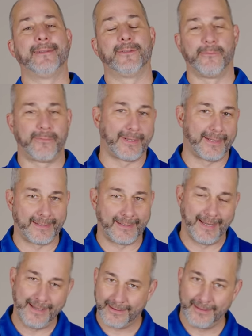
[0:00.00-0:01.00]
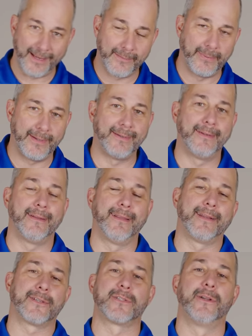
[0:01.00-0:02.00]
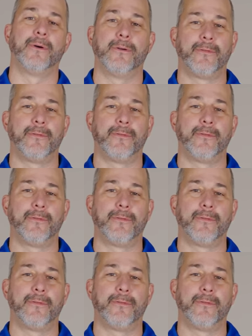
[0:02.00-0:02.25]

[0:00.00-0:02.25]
Don't forget to hit the like button and let us know